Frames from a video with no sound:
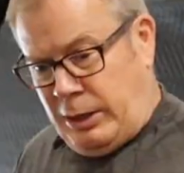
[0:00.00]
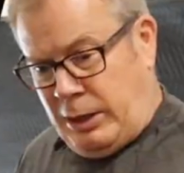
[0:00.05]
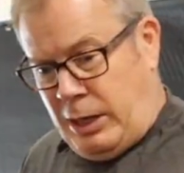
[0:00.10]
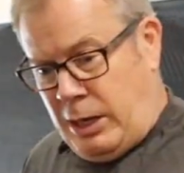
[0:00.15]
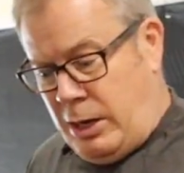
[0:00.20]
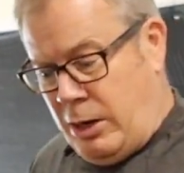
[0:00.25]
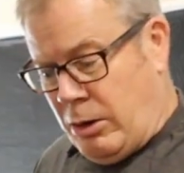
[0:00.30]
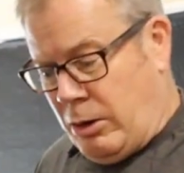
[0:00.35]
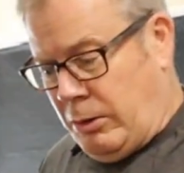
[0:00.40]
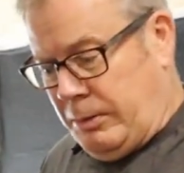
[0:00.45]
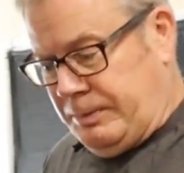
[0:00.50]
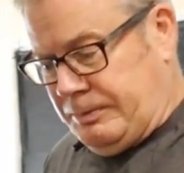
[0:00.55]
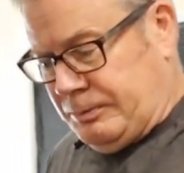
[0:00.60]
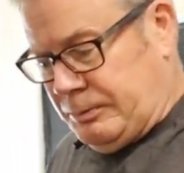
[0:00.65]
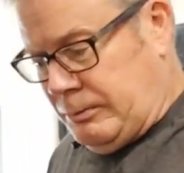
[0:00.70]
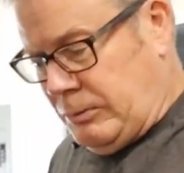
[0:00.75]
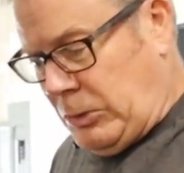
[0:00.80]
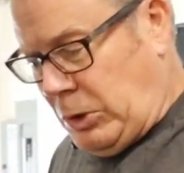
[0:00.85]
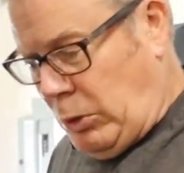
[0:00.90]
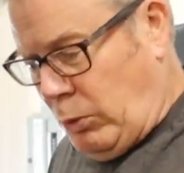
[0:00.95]
In here
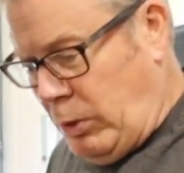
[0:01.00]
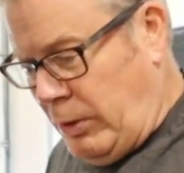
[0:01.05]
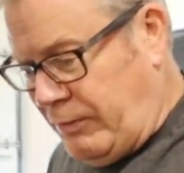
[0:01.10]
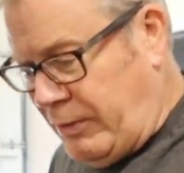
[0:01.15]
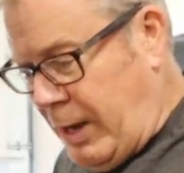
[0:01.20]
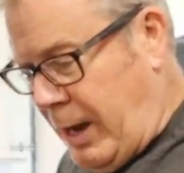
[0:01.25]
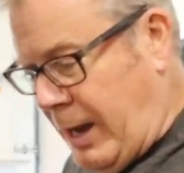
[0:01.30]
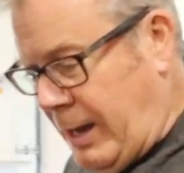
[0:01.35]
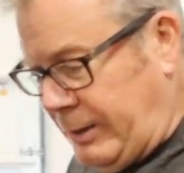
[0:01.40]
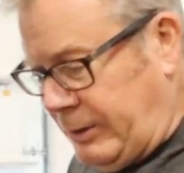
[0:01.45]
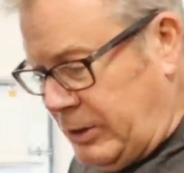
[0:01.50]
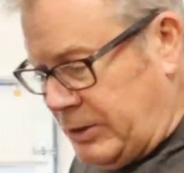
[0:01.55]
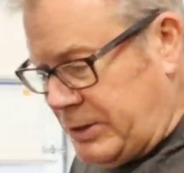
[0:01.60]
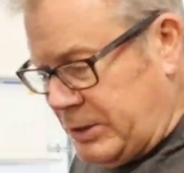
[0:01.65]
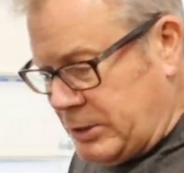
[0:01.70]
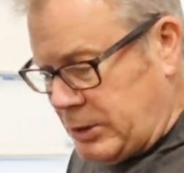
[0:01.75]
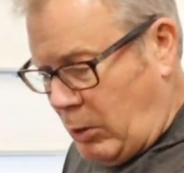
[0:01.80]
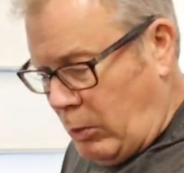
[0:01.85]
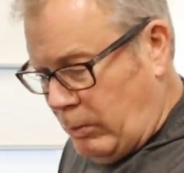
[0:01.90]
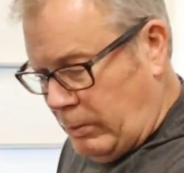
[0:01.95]
we've got this
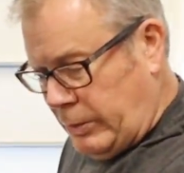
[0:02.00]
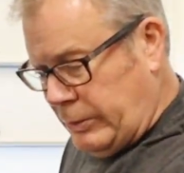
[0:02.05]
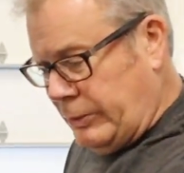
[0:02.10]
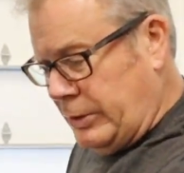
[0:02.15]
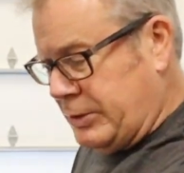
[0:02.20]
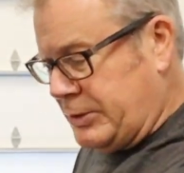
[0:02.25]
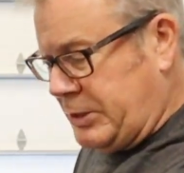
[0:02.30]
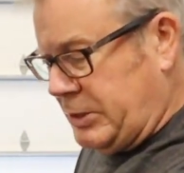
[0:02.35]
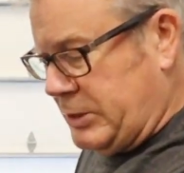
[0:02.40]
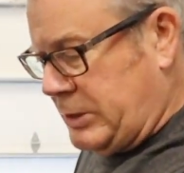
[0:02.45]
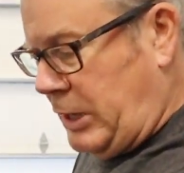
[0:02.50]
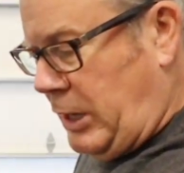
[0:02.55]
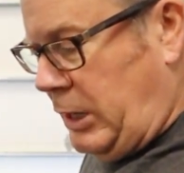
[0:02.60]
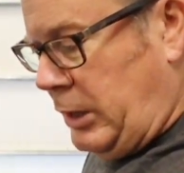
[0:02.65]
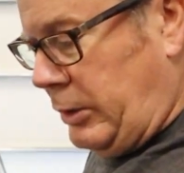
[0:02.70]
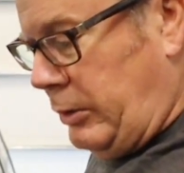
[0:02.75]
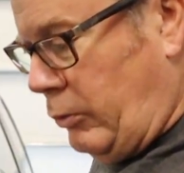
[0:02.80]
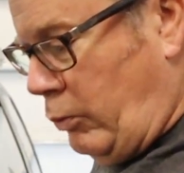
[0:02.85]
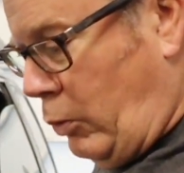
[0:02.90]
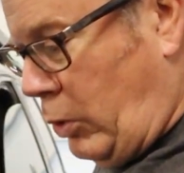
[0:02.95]
is
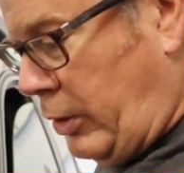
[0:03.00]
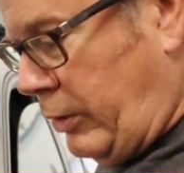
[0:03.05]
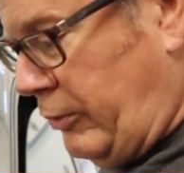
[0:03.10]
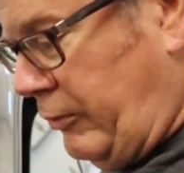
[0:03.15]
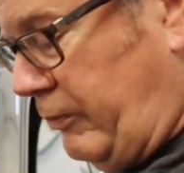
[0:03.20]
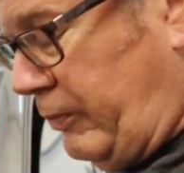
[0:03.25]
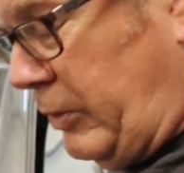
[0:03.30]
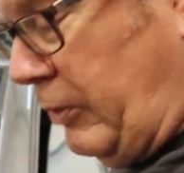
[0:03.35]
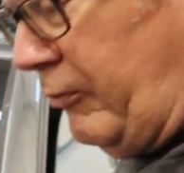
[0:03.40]
one of